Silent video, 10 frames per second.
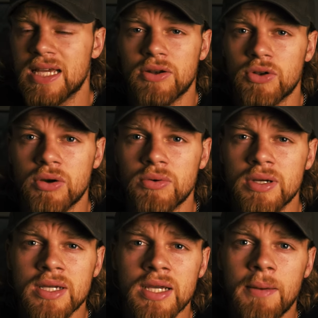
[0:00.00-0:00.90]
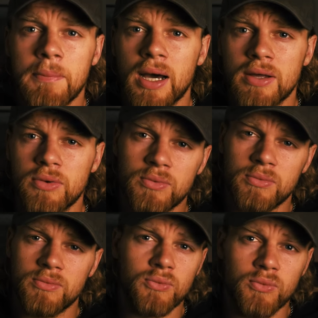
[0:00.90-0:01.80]
I don't know. But
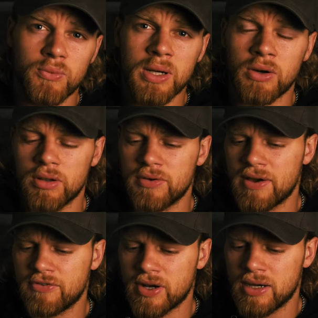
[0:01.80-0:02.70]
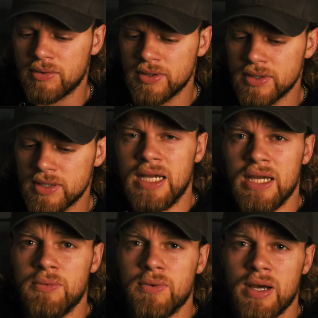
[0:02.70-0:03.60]
we call it that for now.
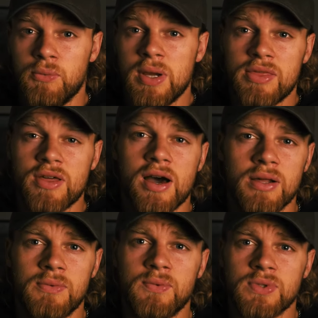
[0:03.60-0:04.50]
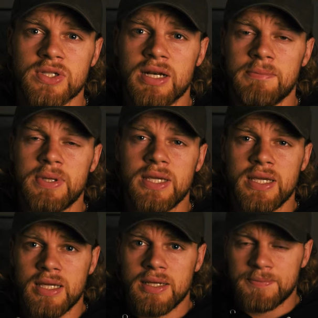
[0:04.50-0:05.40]
We thought it was gonna
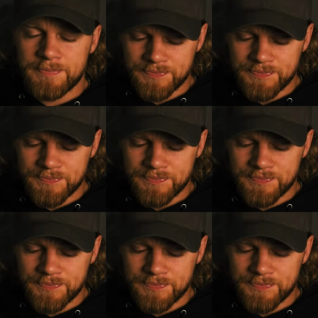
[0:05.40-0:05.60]
be